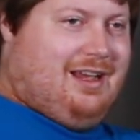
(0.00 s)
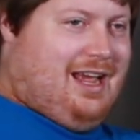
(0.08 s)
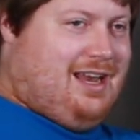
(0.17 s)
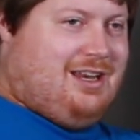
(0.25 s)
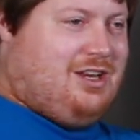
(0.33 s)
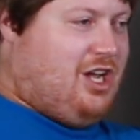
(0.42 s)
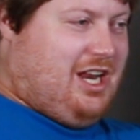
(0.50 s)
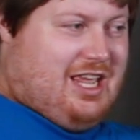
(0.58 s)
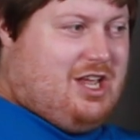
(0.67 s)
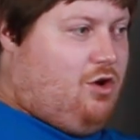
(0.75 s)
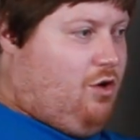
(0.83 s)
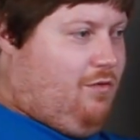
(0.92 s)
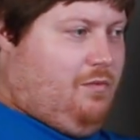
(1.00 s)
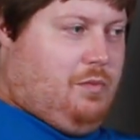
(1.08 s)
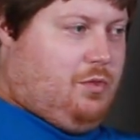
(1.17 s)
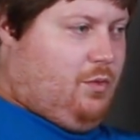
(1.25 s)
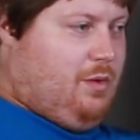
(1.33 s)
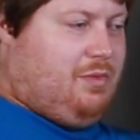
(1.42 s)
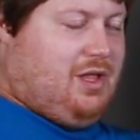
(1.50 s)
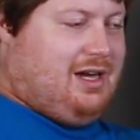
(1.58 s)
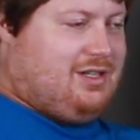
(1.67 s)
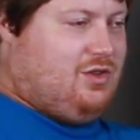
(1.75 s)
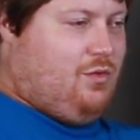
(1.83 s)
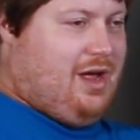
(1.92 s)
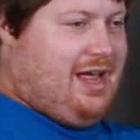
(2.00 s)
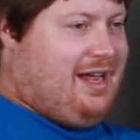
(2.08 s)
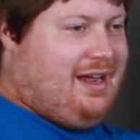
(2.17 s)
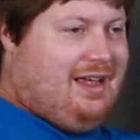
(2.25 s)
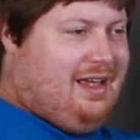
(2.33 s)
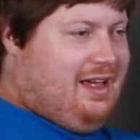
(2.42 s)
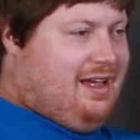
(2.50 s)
and you could hear her from three blocks away.